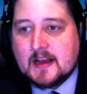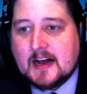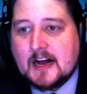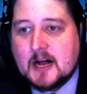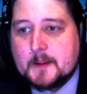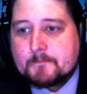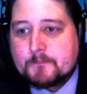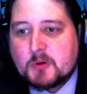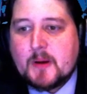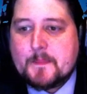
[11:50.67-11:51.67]
Um,
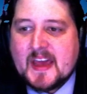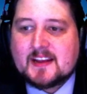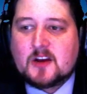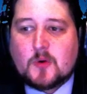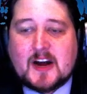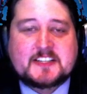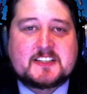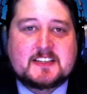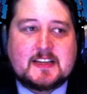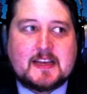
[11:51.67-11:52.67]
but I went back and I
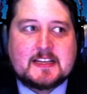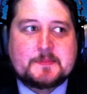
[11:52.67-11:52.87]
watched eh,